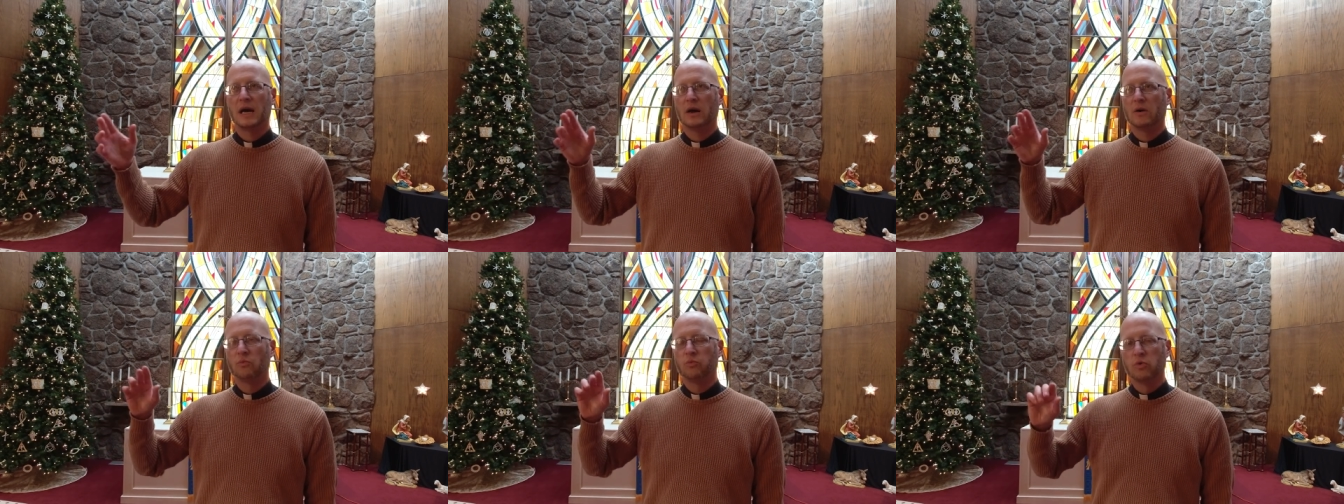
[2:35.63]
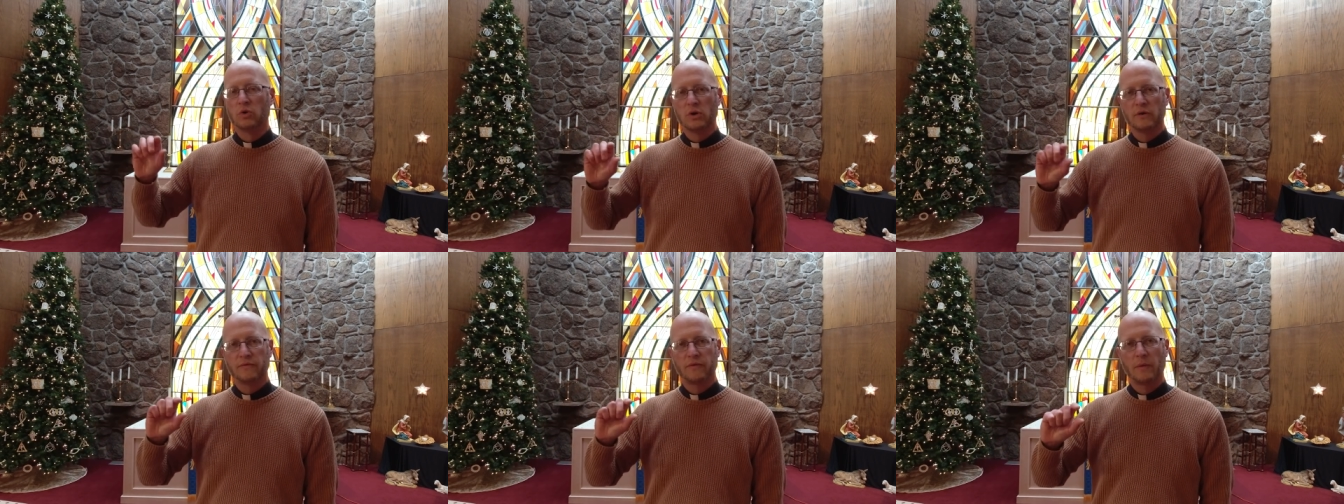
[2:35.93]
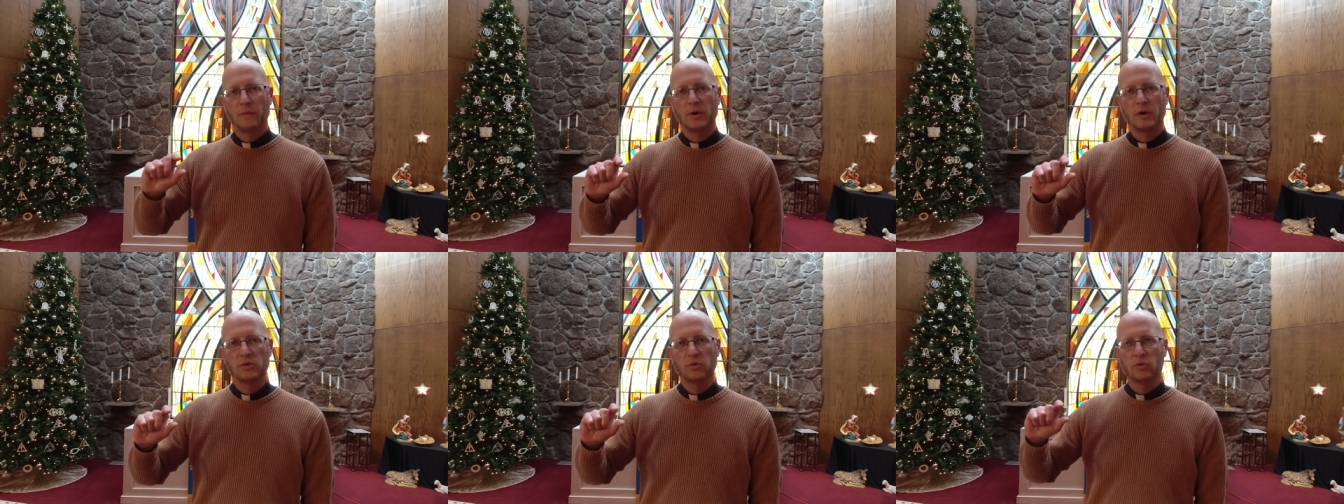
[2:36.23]
uh, word
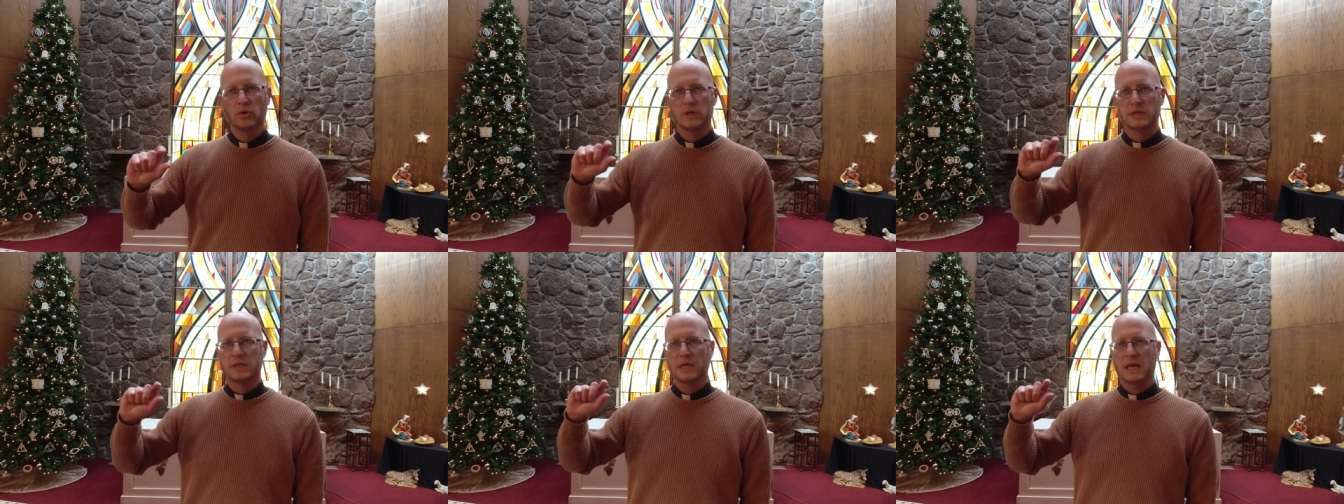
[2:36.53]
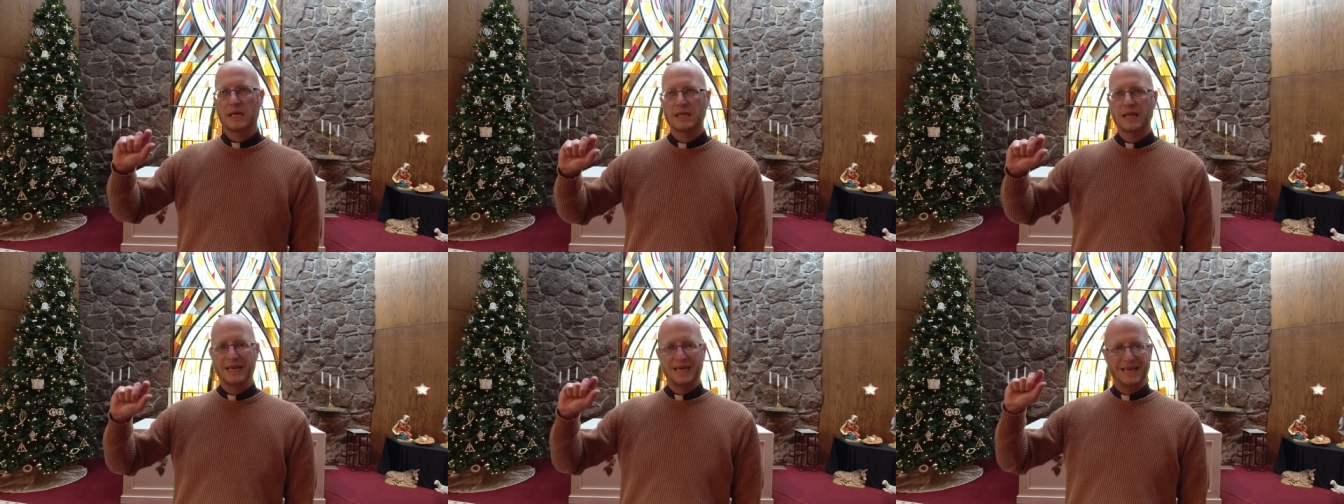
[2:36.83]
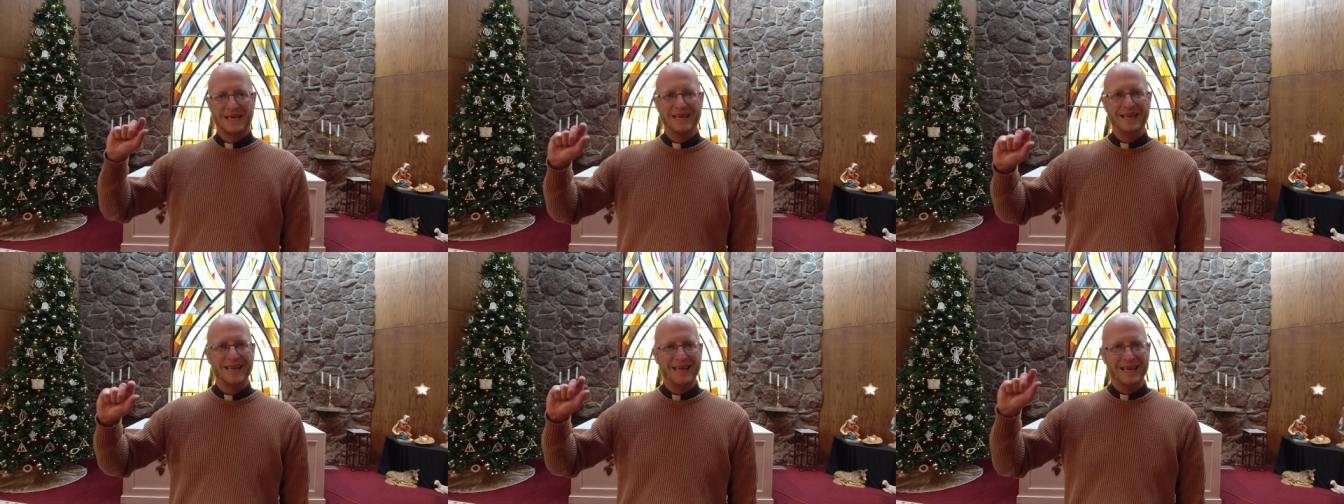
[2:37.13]
from our Lord saying that
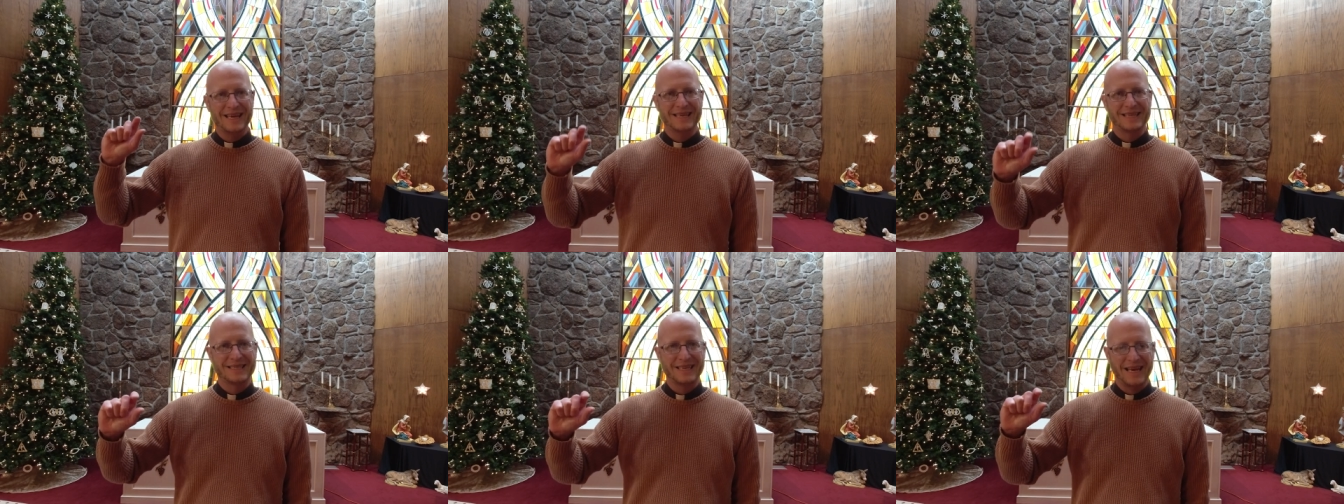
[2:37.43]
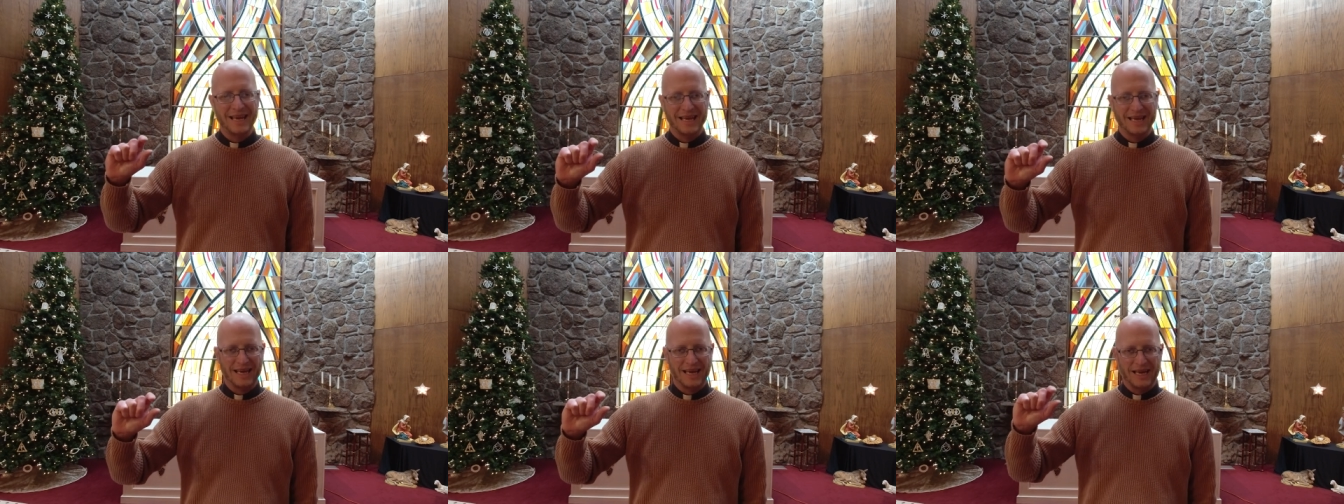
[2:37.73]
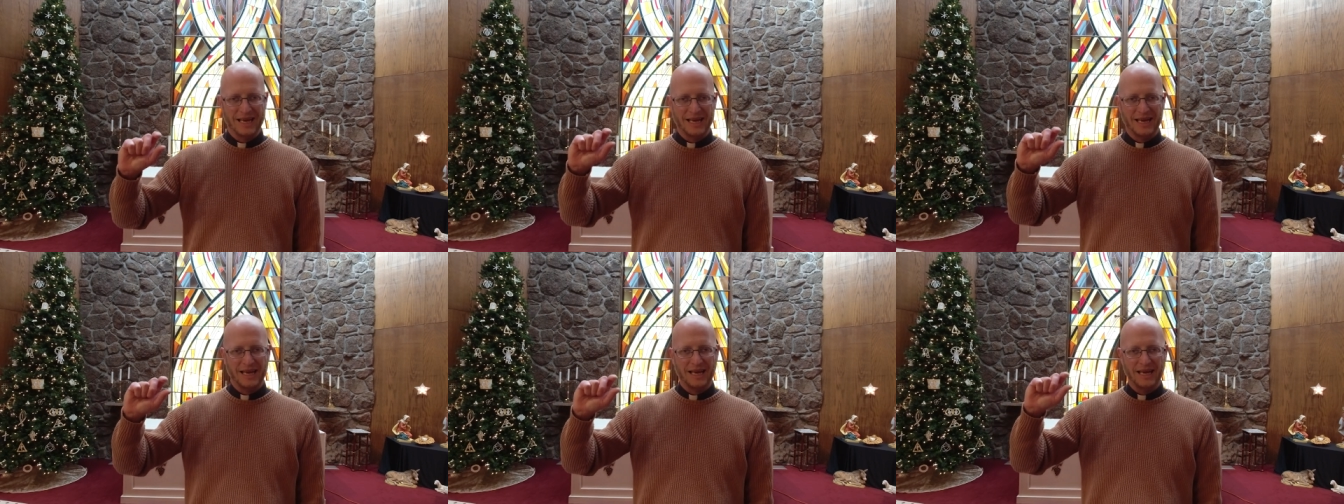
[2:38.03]
he is a,
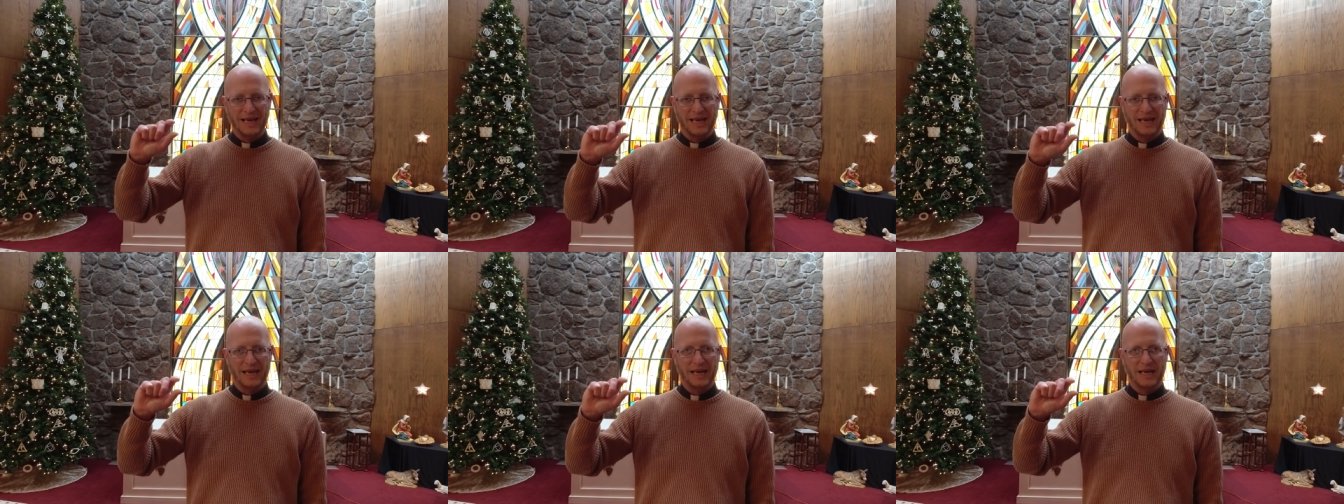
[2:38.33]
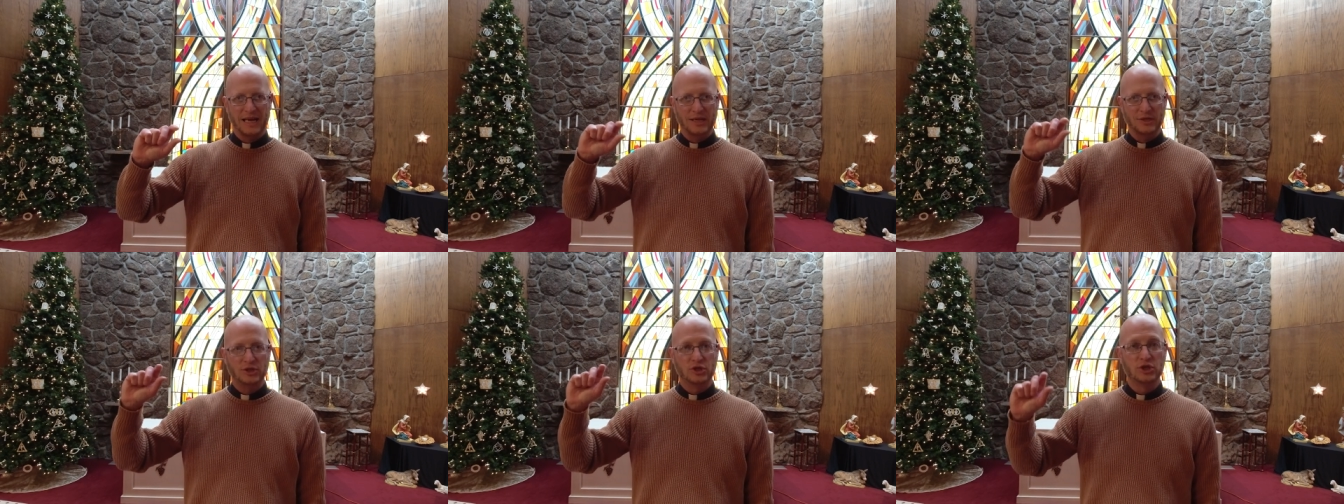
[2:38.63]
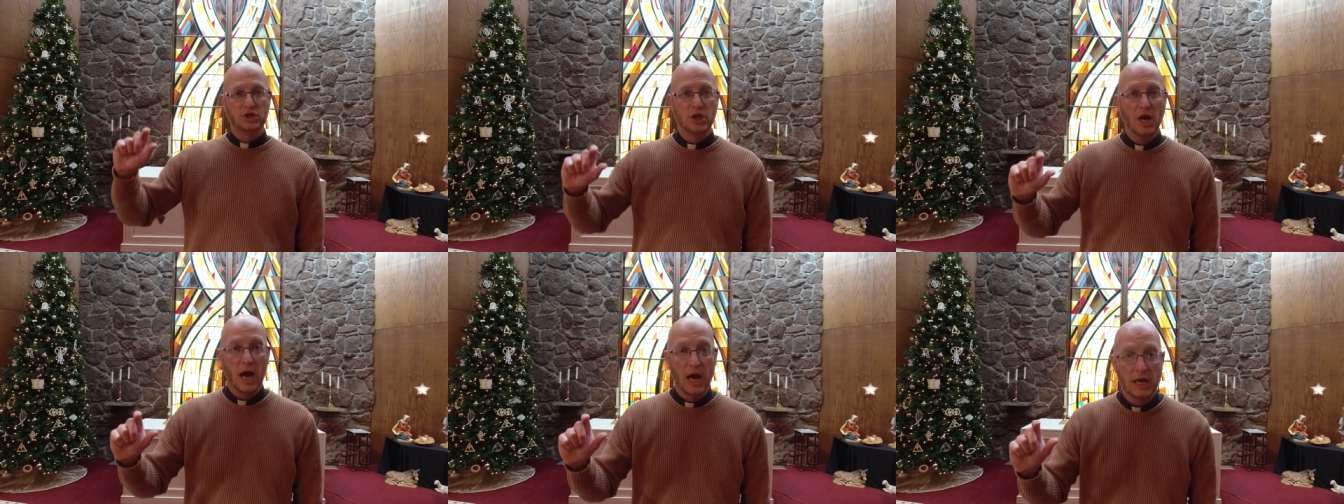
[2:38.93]
uh, a a
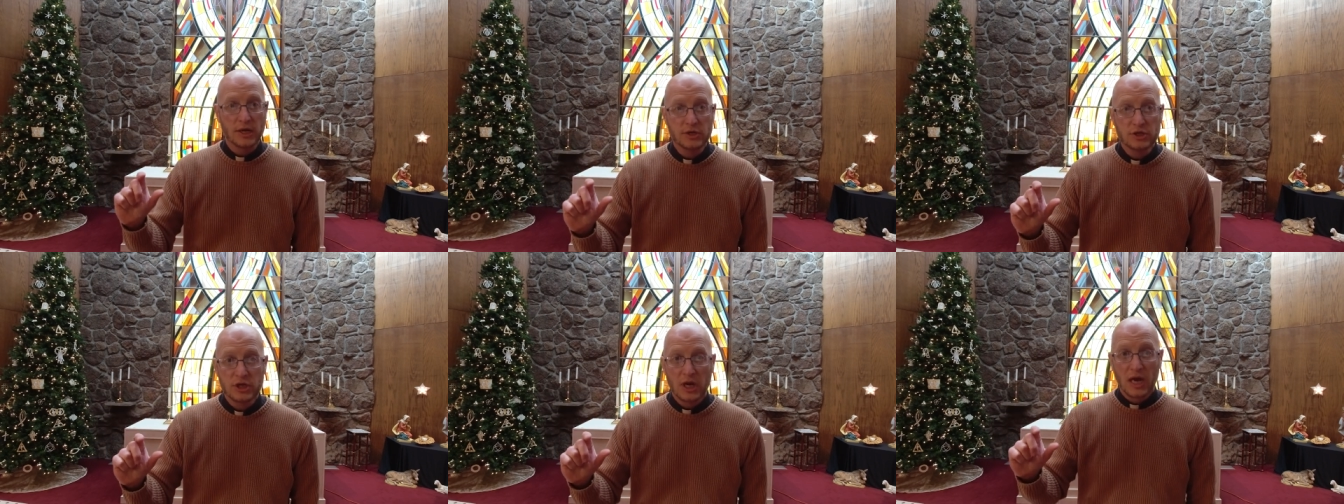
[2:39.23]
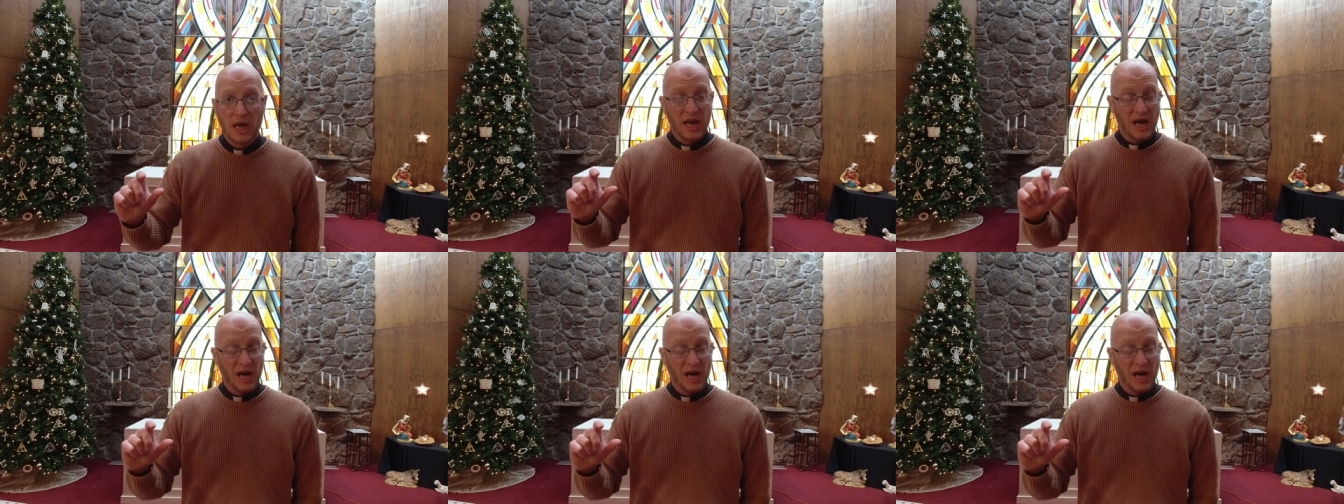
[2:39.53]
judge,